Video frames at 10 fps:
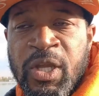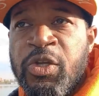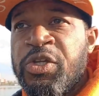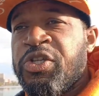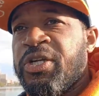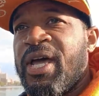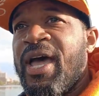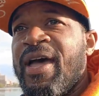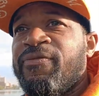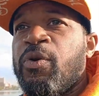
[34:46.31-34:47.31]
You should not
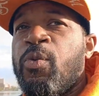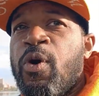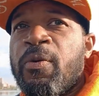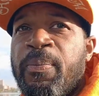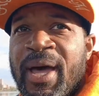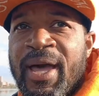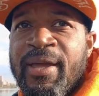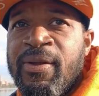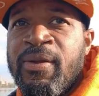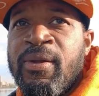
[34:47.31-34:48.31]
have to walk
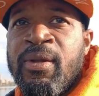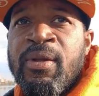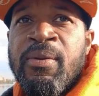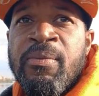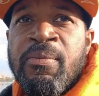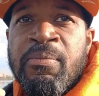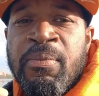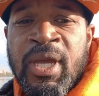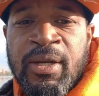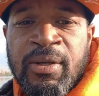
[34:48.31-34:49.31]
by
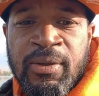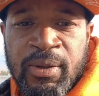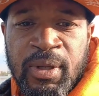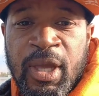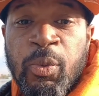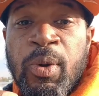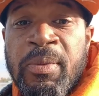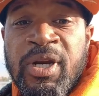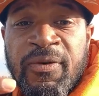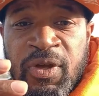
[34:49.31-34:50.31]
men and
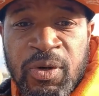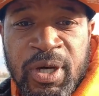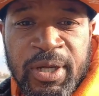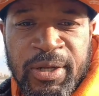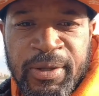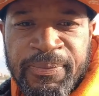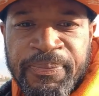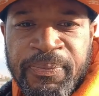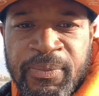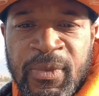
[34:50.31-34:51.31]
women of your color
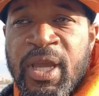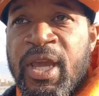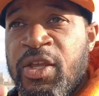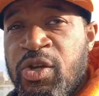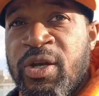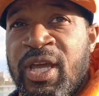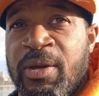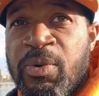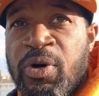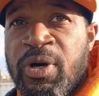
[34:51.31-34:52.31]
in your
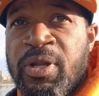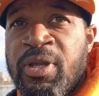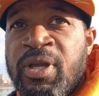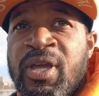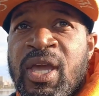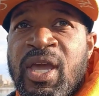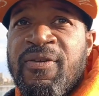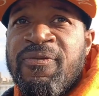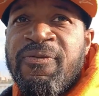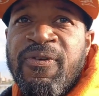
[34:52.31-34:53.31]
neighborhood
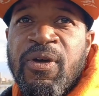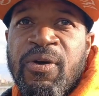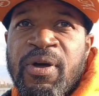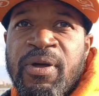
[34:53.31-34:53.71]
and feel